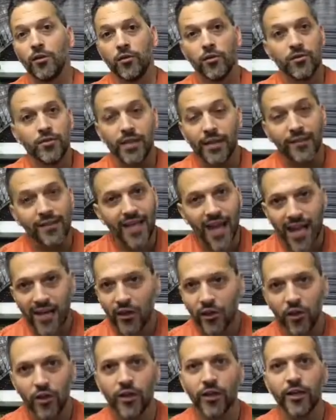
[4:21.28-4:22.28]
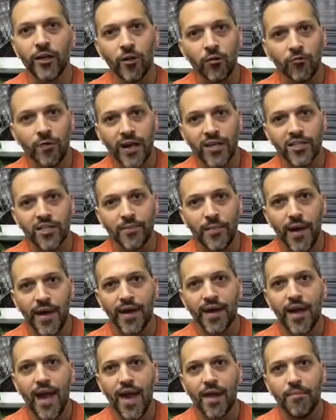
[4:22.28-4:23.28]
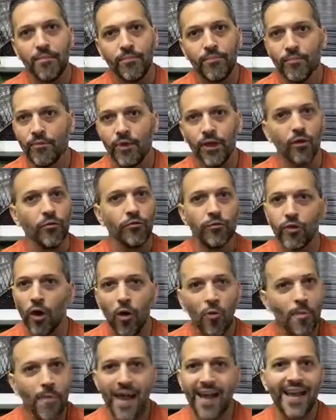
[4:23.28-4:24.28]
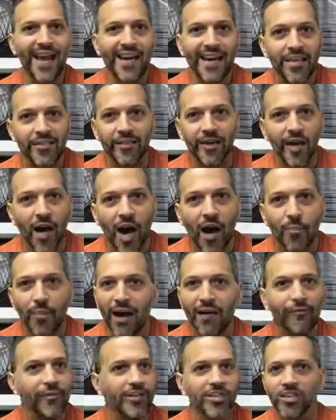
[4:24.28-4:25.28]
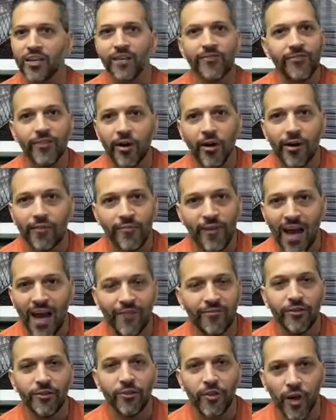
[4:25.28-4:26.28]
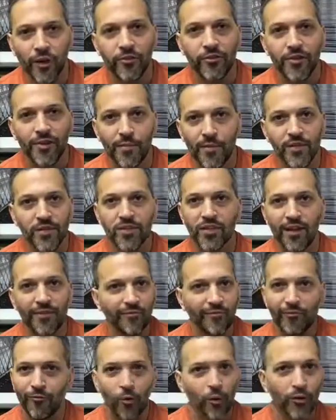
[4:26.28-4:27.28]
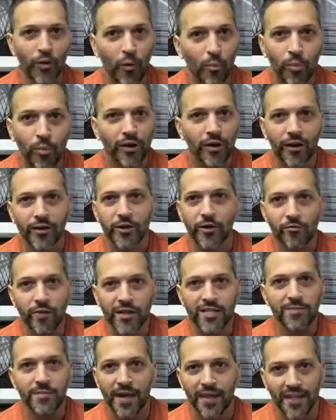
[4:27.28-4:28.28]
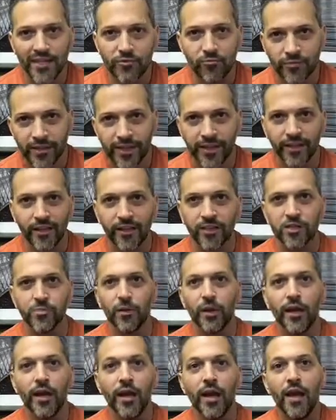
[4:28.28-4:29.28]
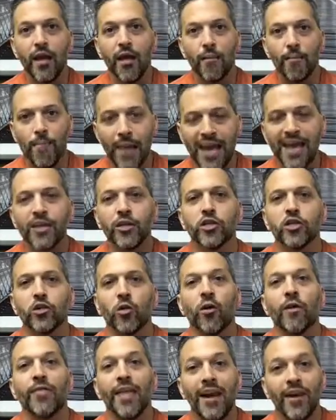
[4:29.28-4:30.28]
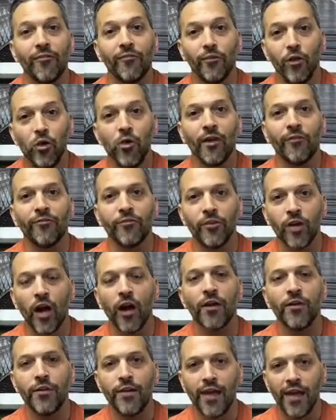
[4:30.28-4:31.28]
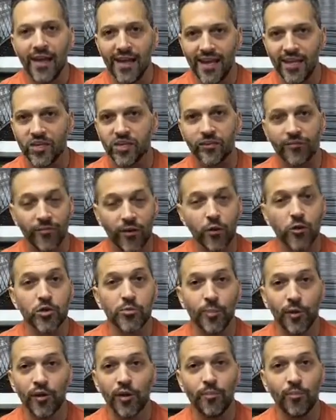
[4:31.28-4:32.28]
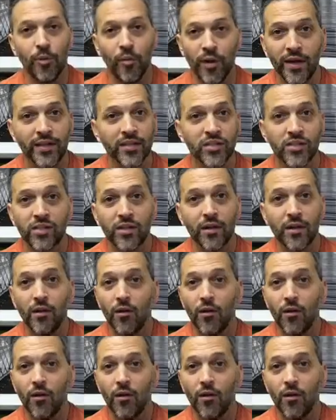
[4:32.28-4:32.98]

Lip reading: So take a look at your resume and don't make anything up. Obviously, if you haven't done some of this stuff before, don't put it on your resume. That's ridiculous. But make sure that if you have done each of those bullet points